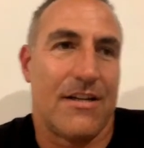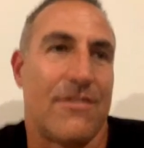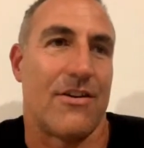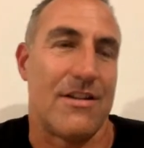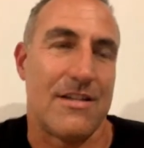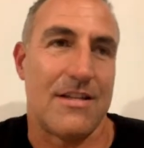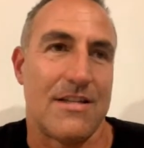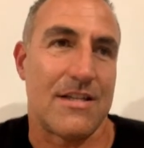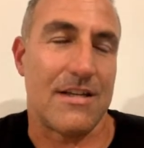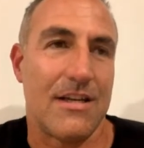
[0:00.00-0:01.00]
So
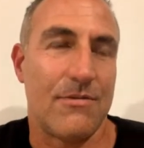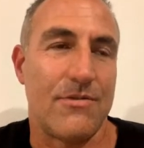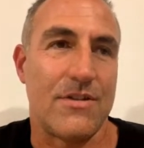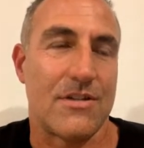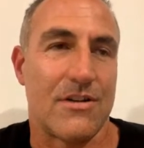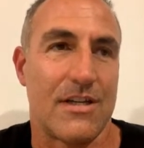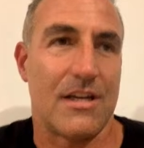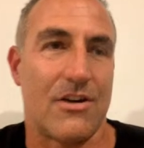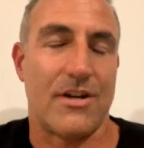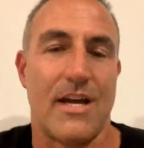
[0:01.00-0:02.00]
we've just got to
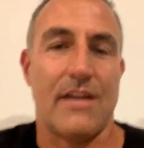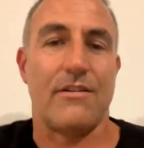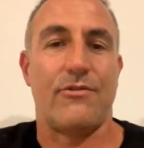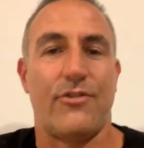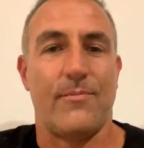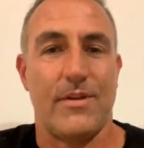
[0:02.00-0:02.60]
get creative